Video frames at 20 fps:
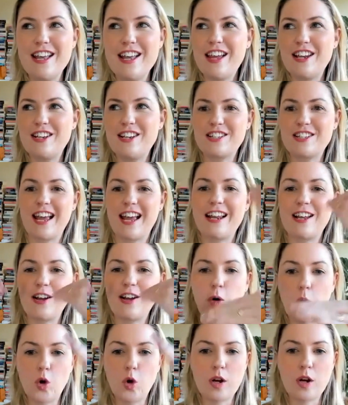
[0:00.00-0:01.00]
they're just getting
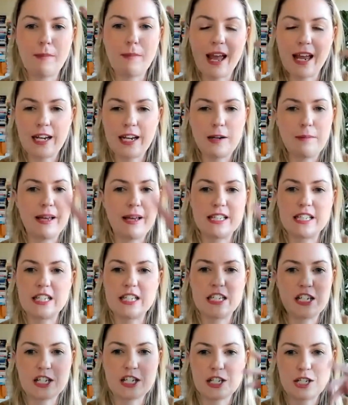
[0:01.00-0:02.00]
automated
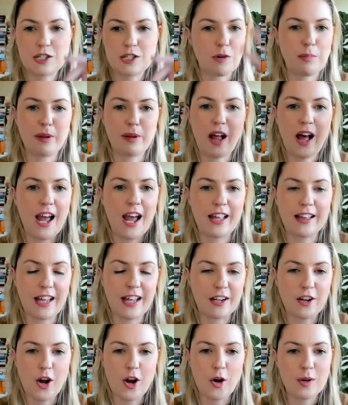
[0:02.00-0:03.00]
messages replying
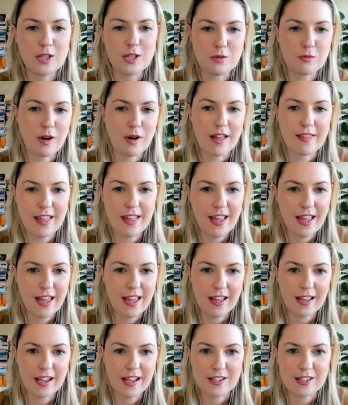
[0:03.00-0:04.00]
like no one's read
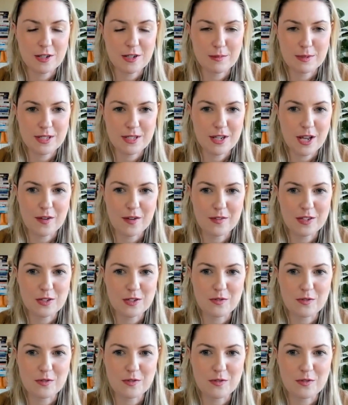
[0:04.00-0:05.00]
their customer
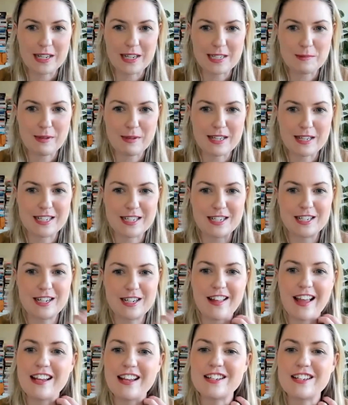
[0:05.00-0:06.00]
service request message,
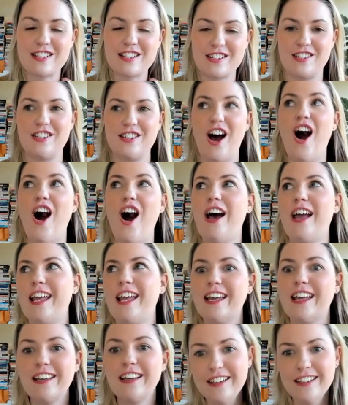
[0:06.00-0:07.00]
and they're just
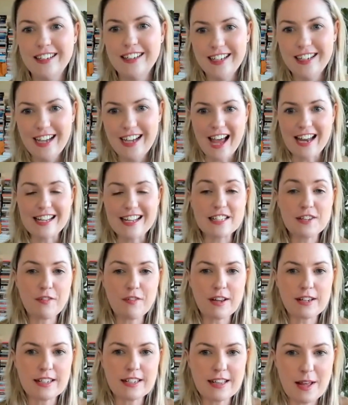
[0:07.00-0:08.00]
dying, and it's
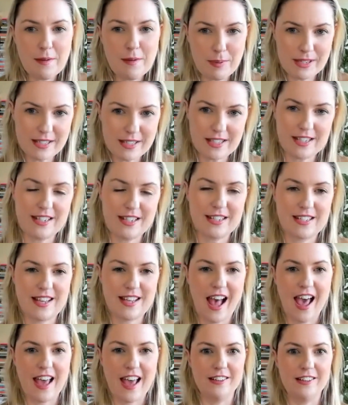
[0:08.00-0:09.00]
affecting their business
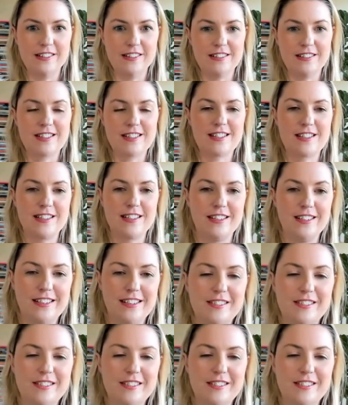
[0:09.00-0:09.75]
sales.